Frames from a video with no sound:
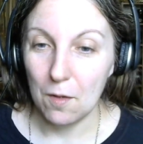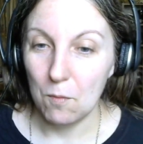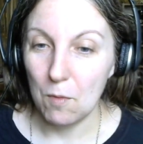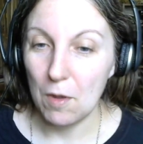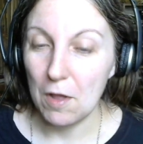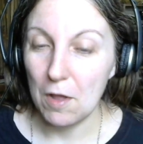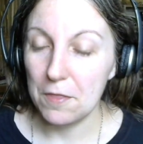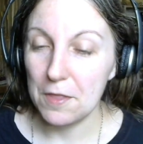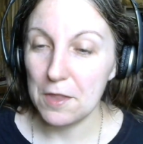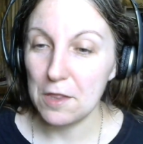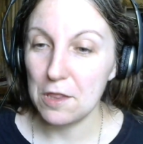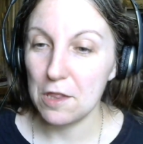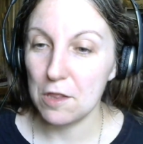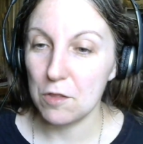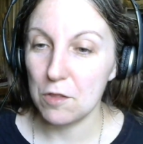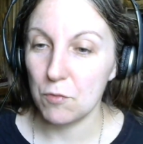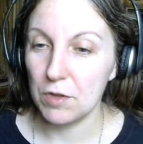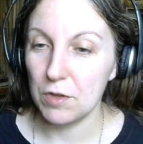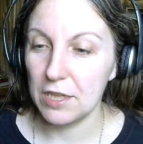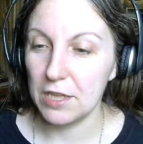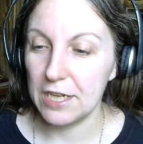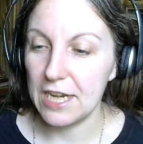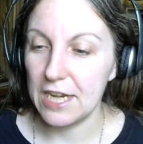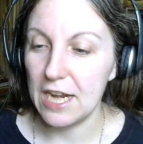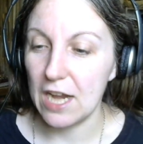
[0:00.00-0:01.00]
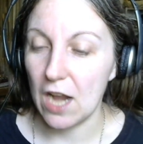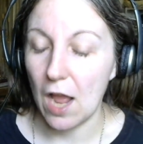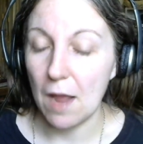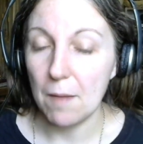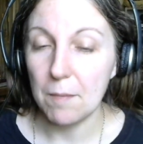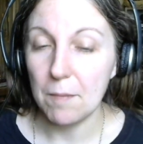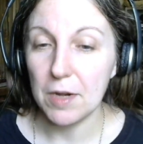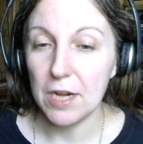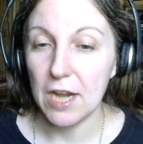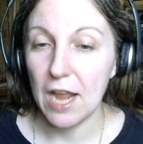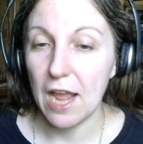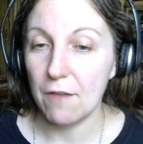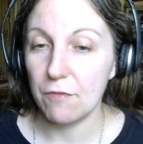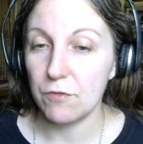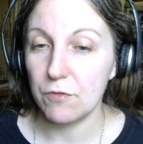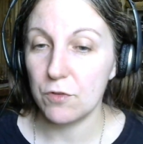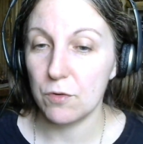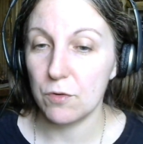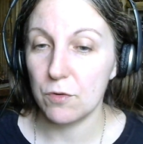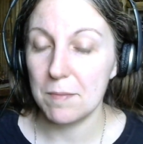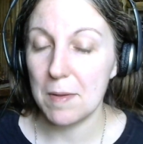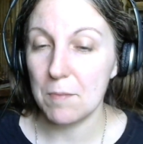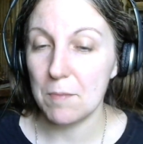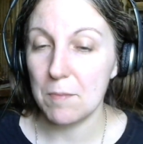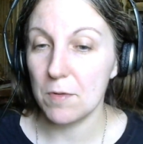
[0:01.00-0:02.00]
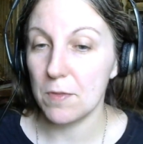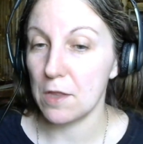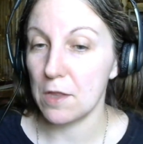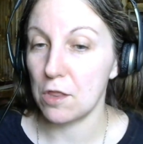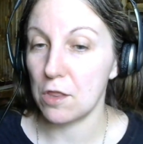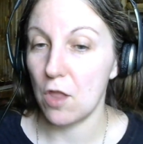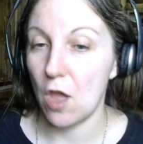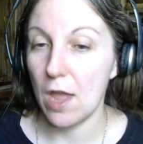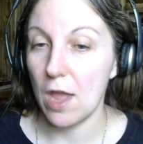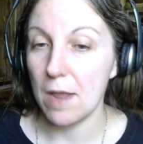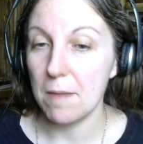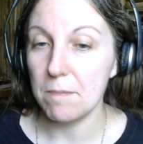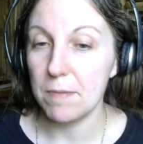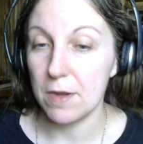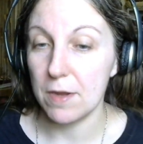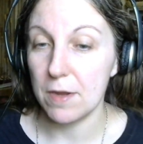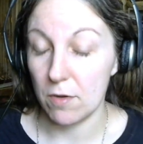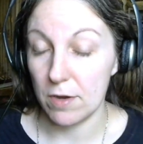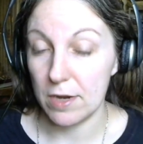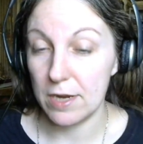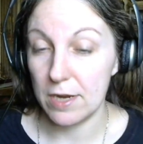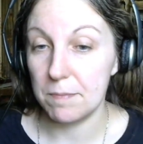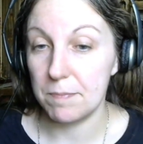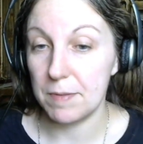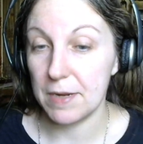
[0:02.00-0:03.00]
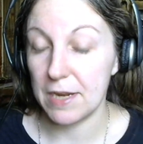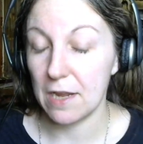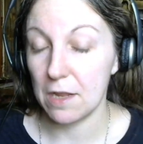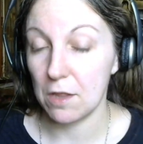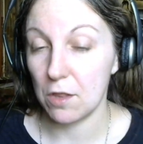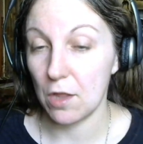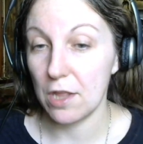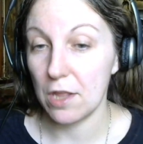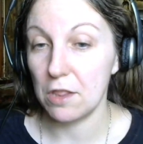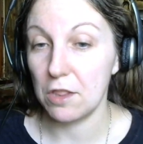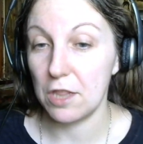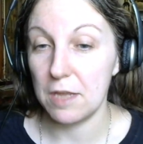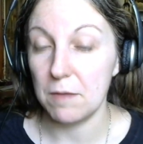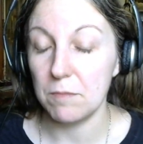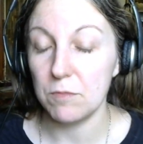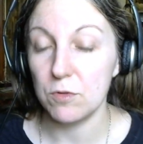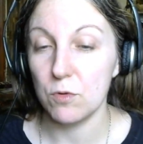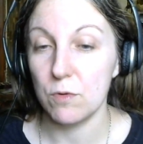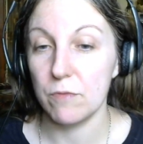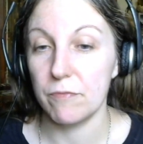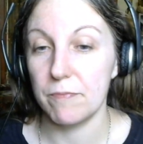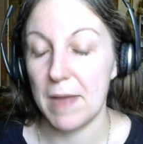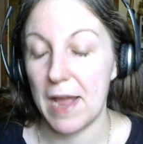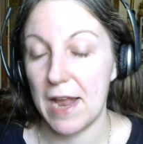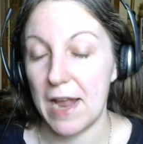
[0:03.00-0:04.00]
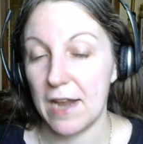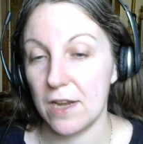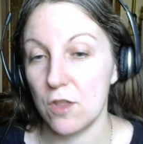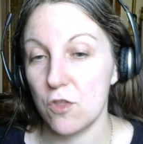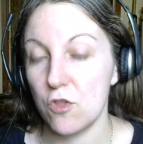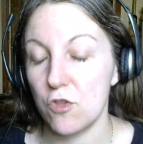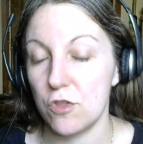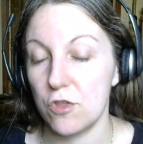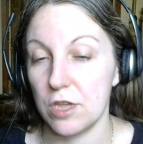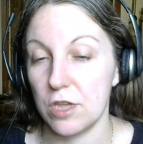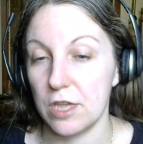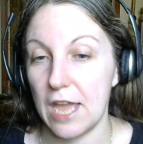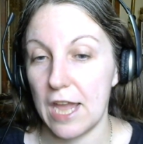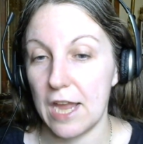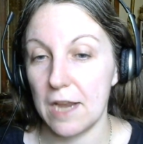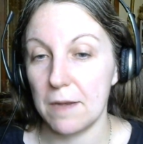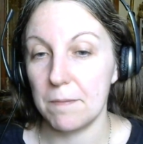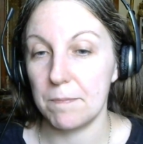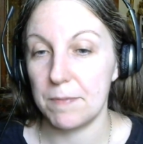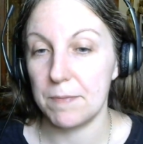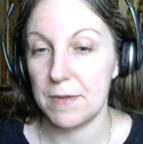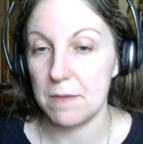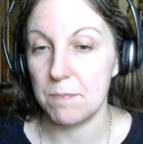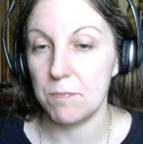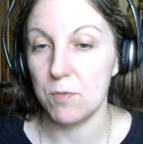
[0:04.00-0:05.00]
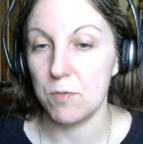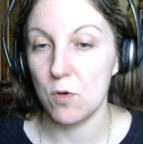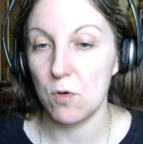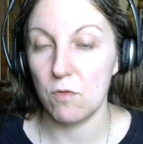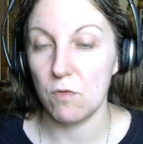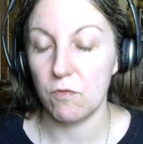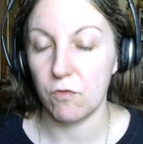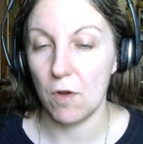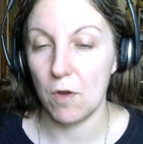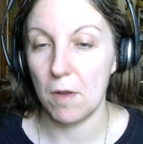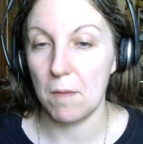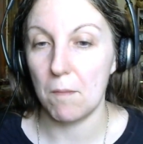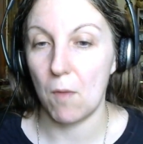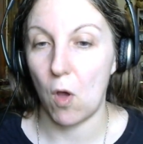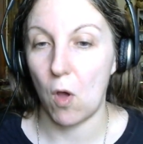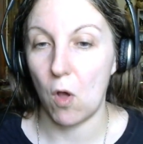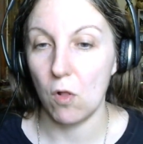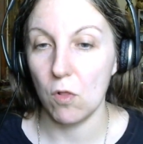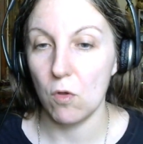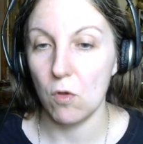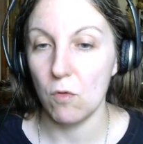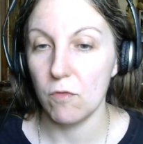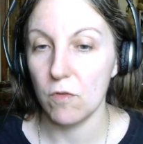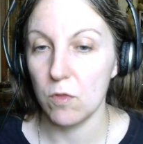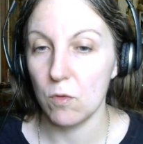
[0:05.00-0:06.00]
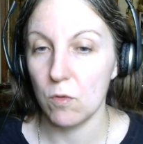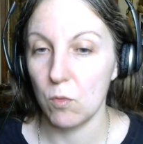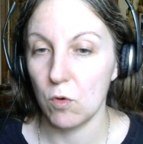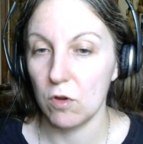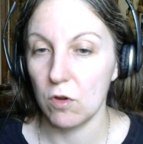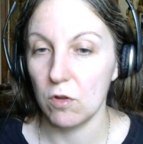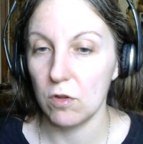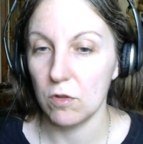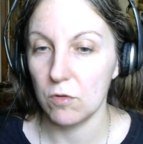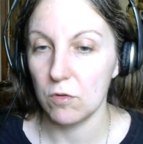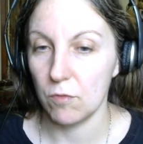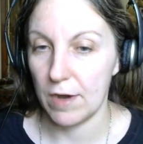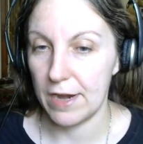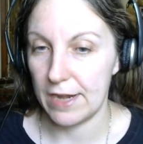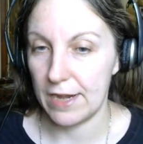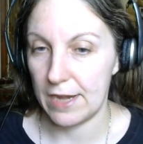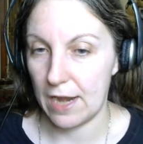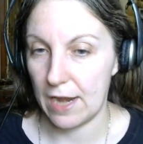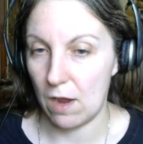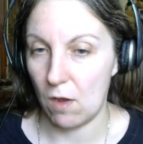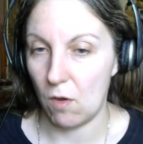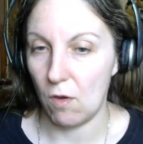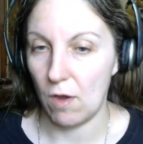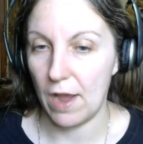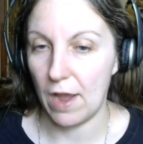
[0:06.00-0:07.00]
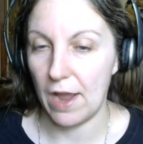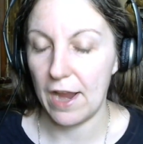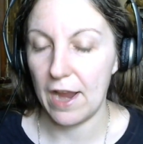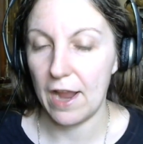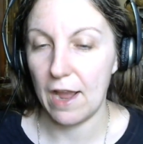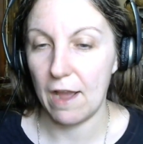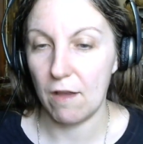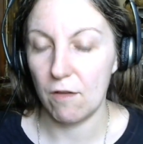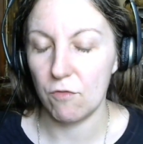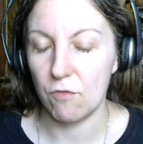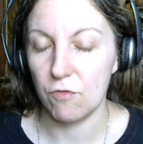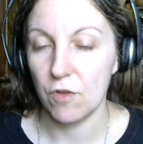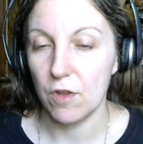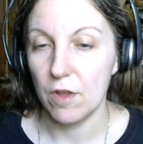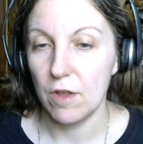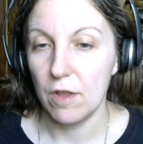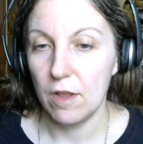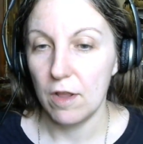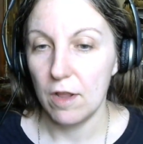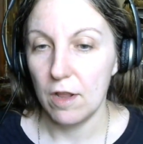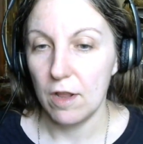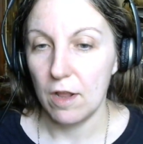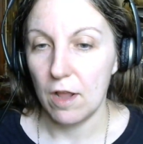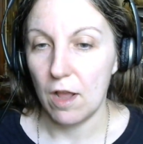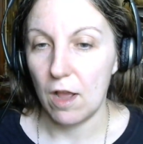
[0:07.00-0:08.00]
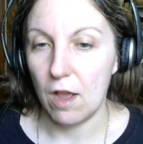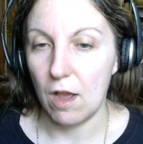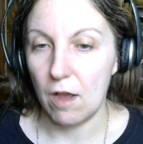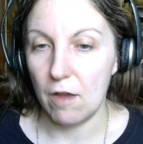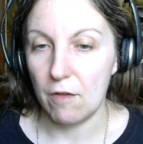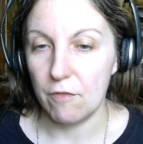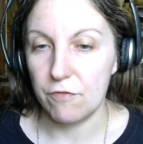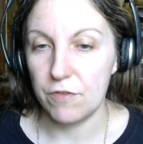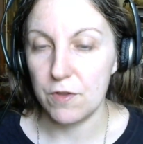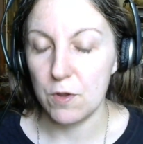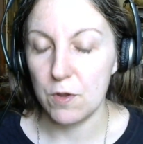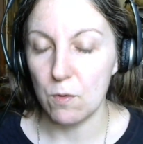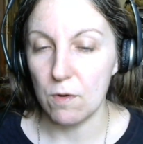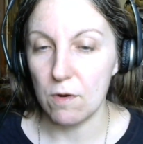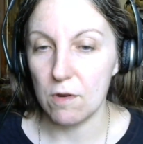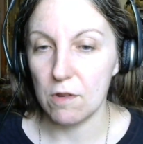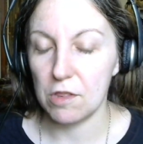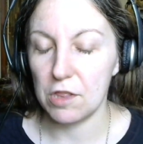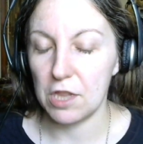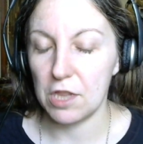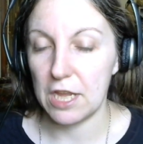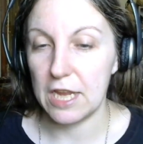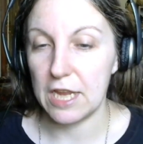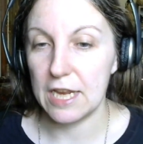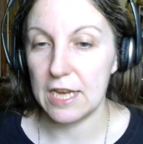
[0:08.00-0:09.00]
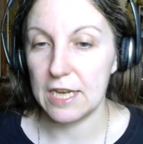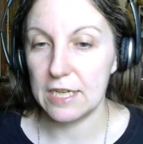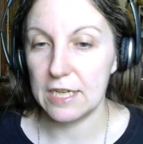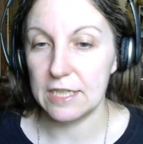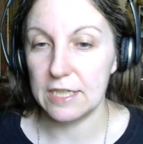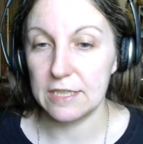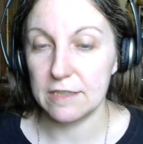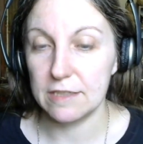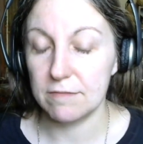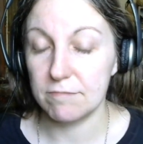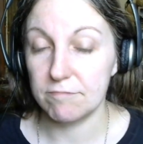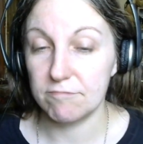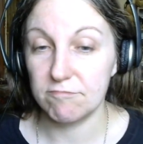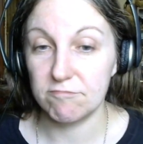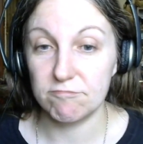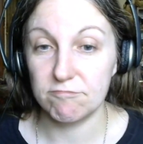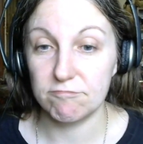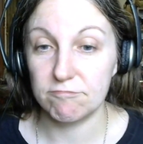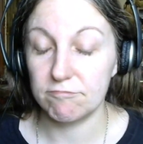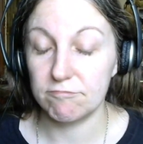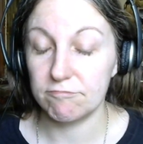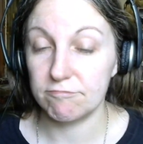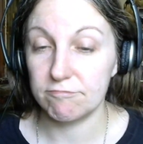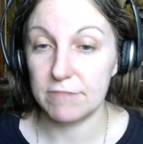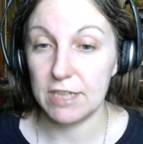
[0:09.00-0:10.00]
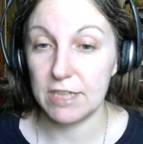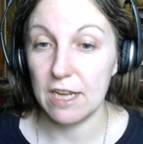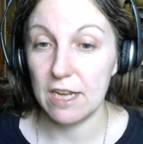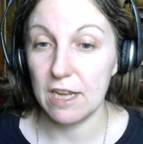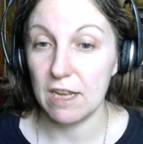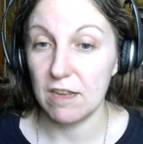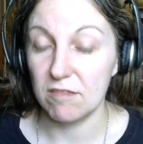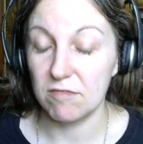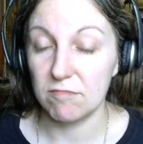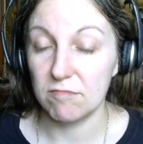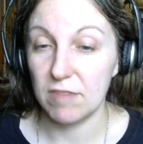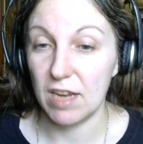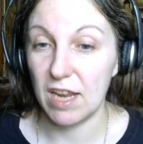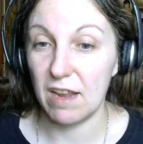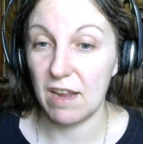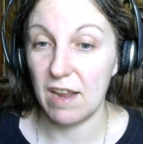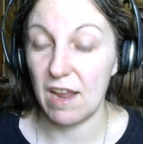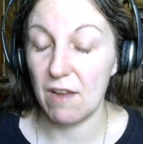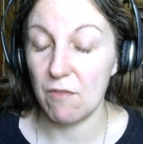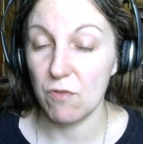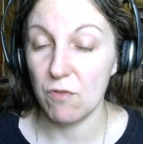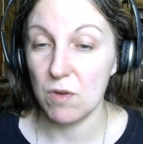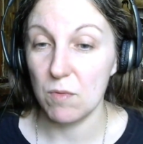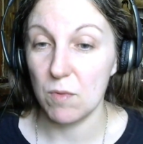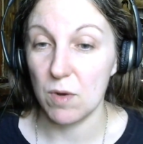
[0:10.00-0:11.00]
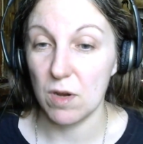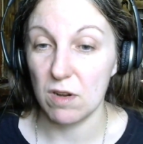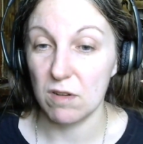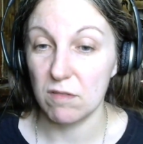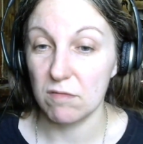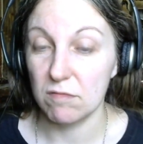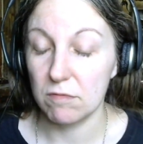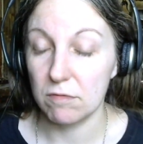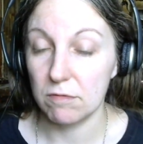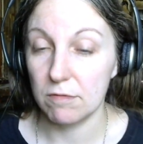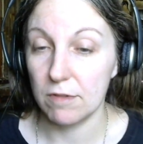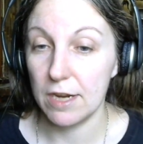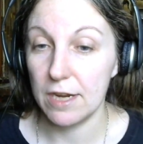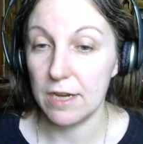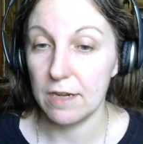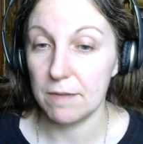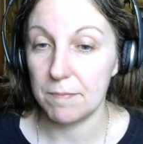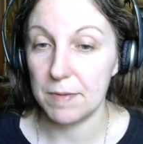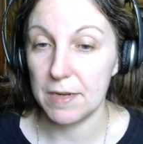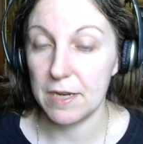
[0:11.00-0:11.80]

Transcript: Well, this is really neat. I'm going to have to remember this time period because I seem to have managed to get people from all over the world right now. I have viewers in, everywhere, right?